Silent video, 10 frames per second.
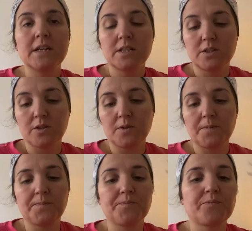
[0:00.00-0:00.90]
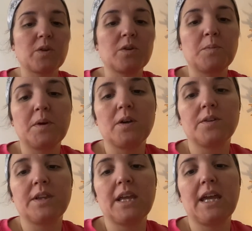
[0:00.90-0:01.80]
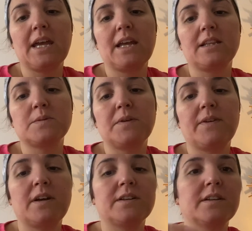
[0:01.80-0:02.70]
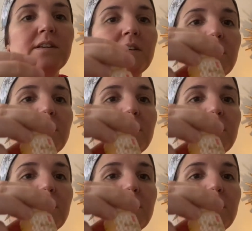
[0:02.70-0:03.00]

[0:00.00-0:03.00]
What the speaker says: So I'm going to put on the Elizabeth Arden